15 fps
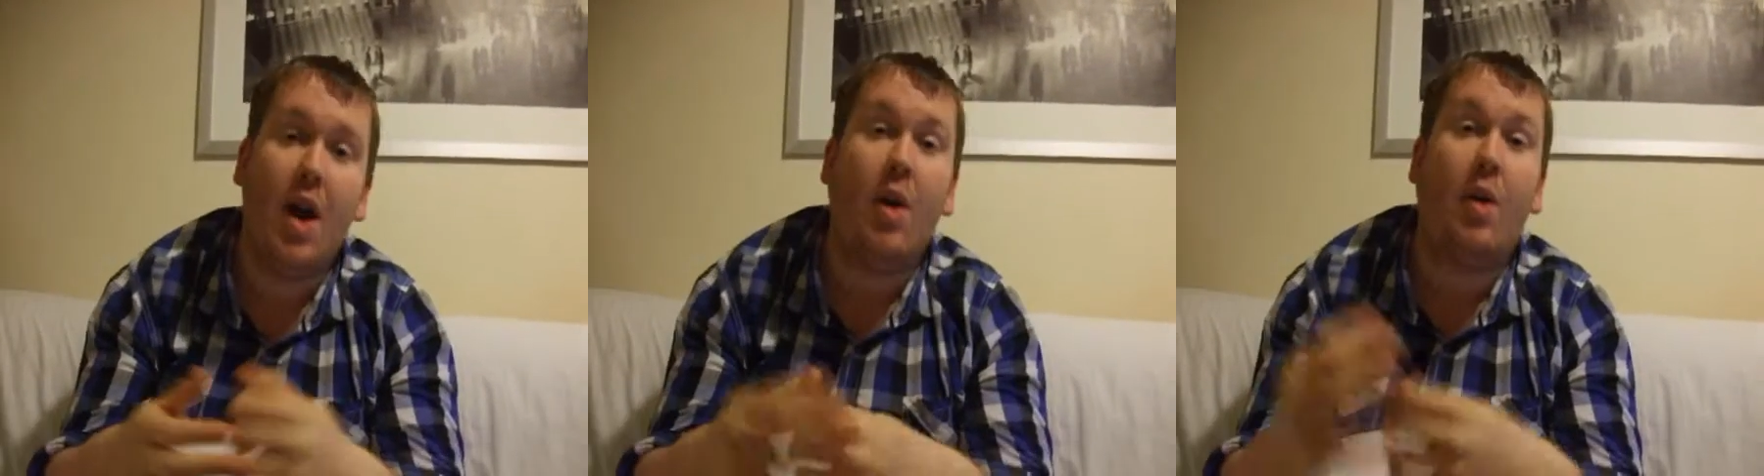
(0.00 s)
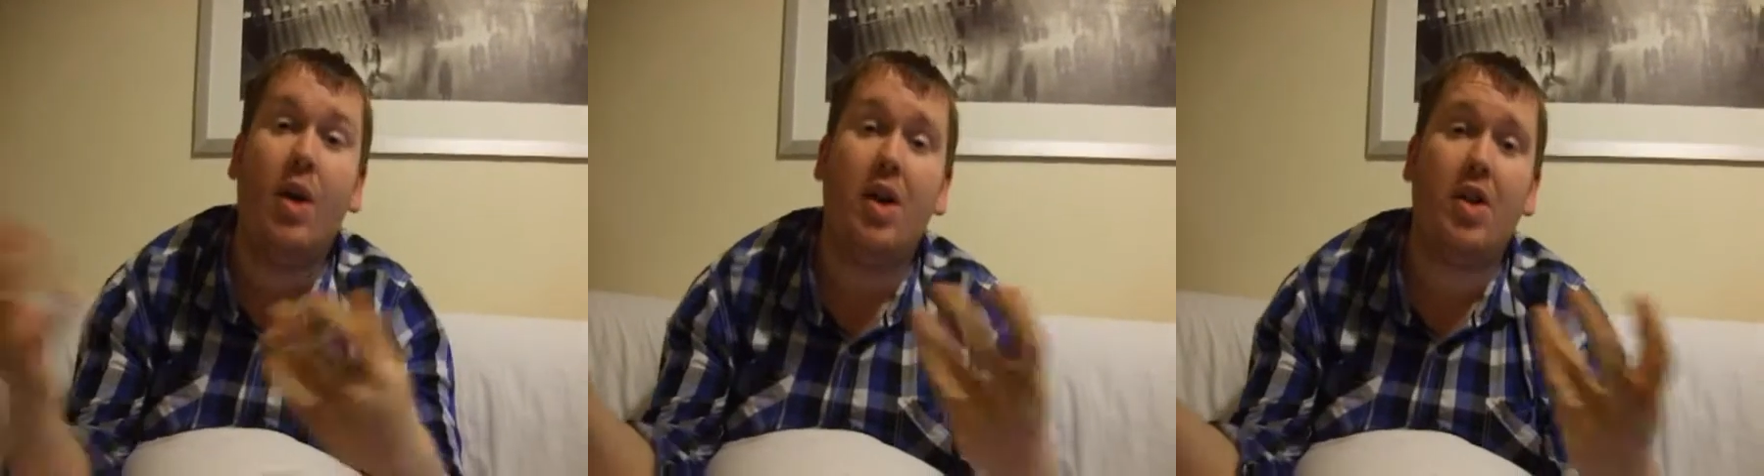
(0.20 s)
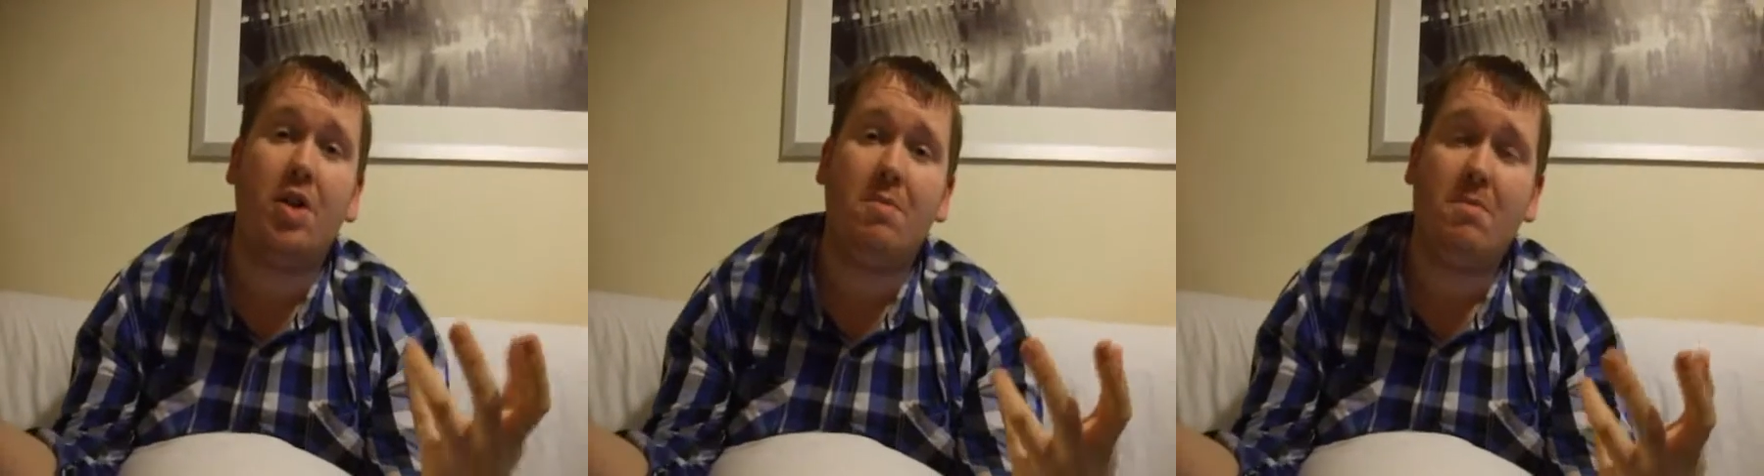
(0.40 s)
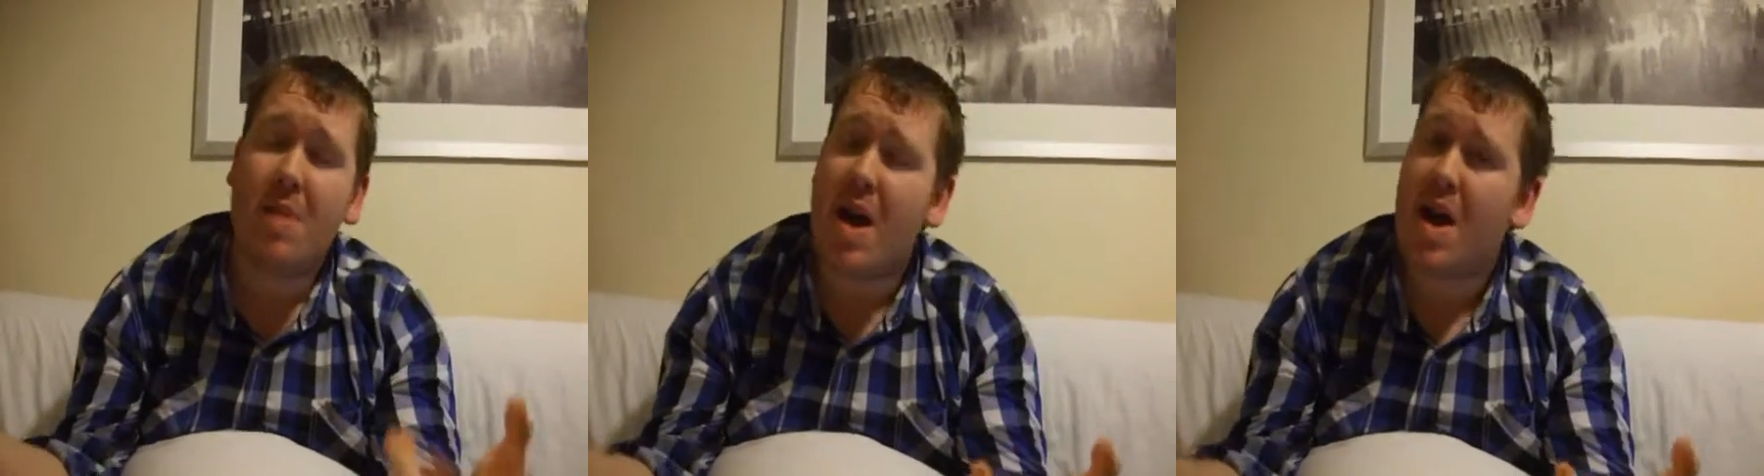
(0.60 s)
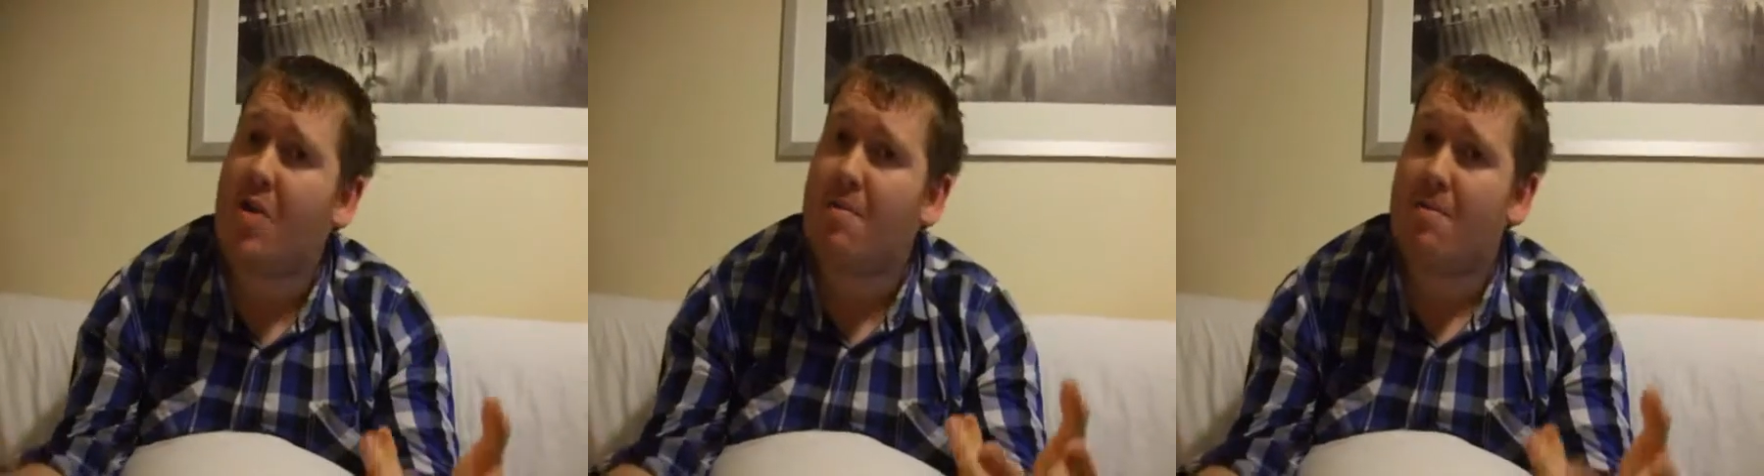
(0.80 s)
Well, as you
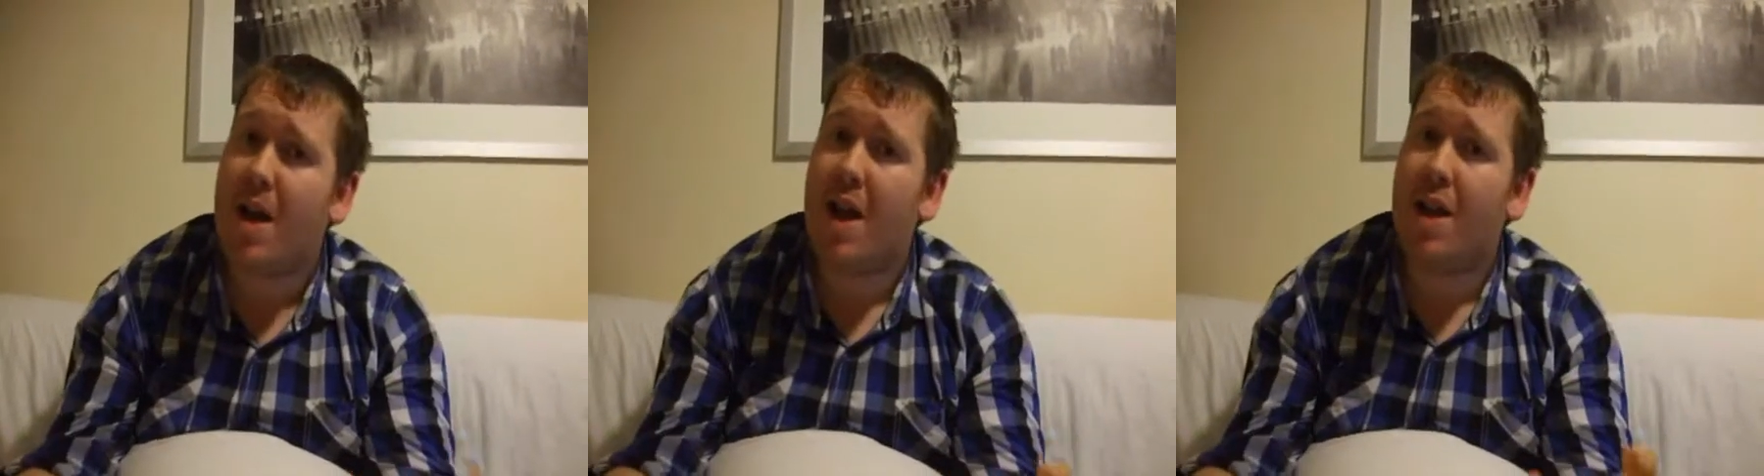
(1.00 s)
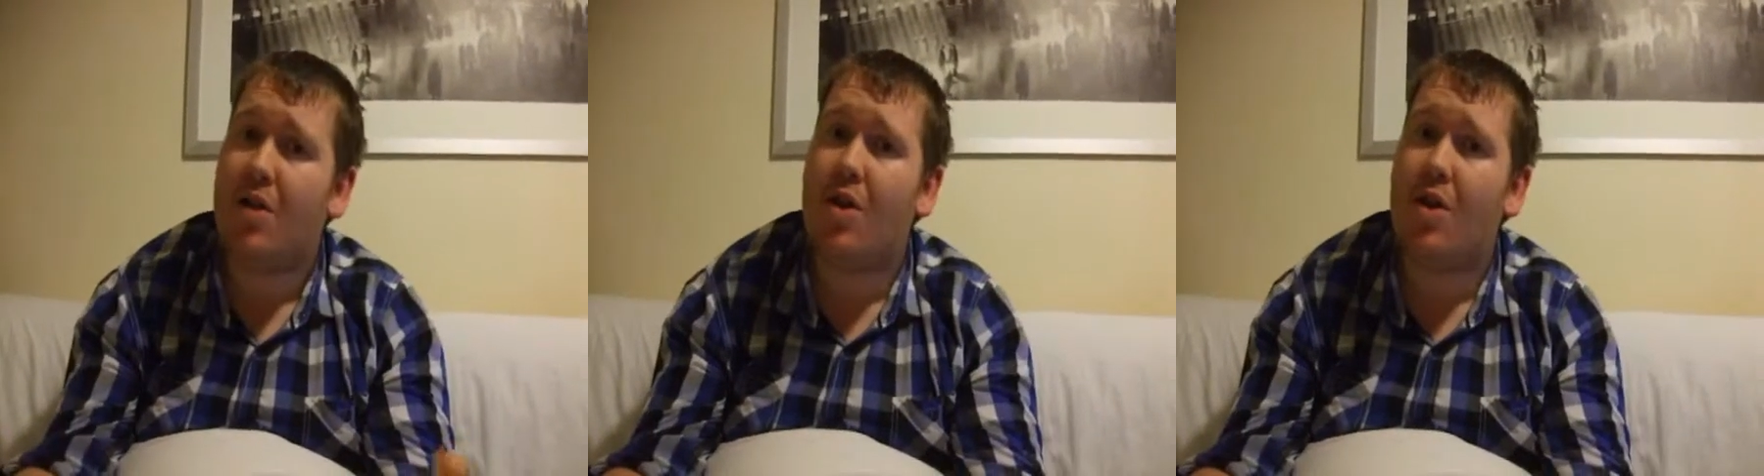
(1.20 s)
may or may